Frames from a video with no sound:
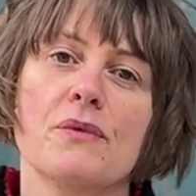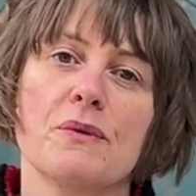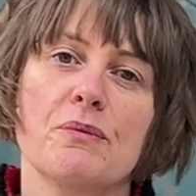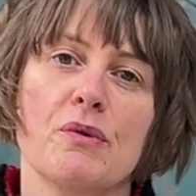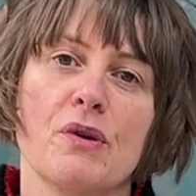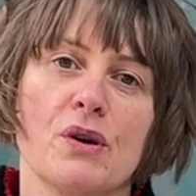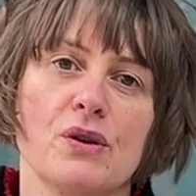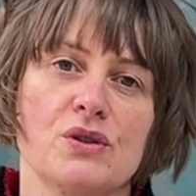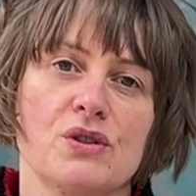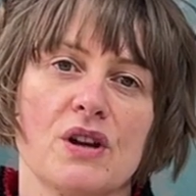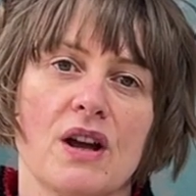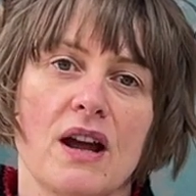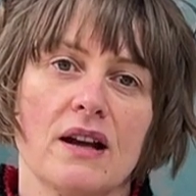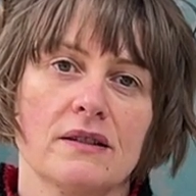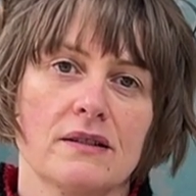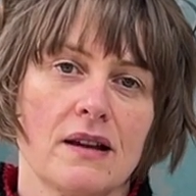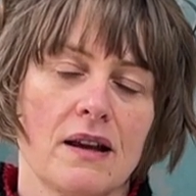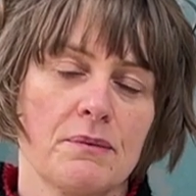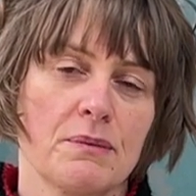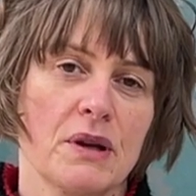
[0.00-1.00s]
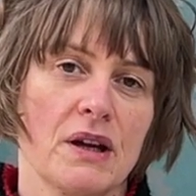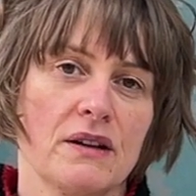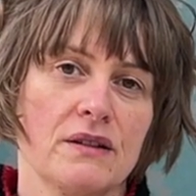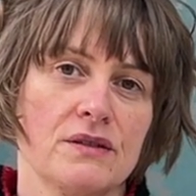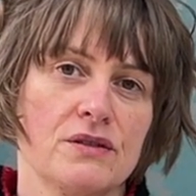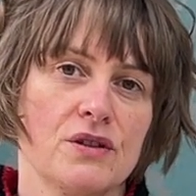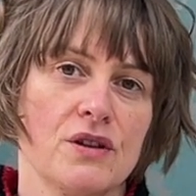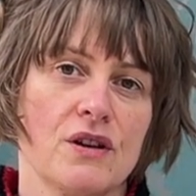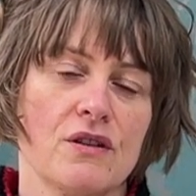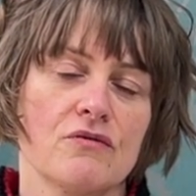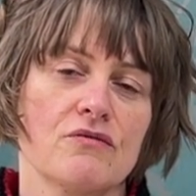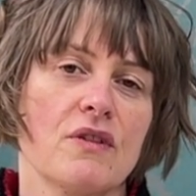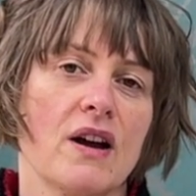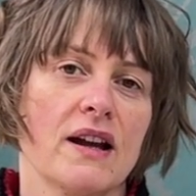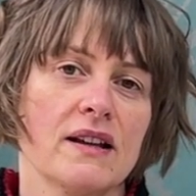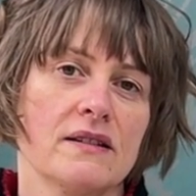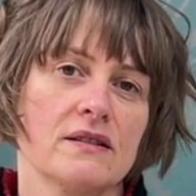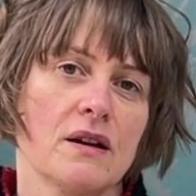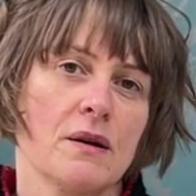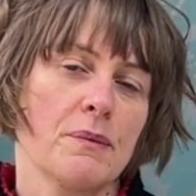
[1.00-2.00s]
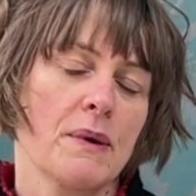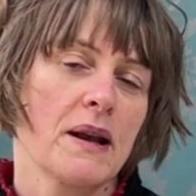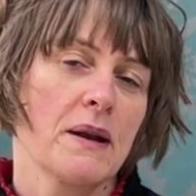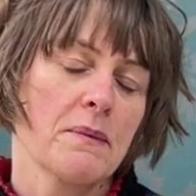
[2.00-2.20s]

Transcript: the project I'm going to write up and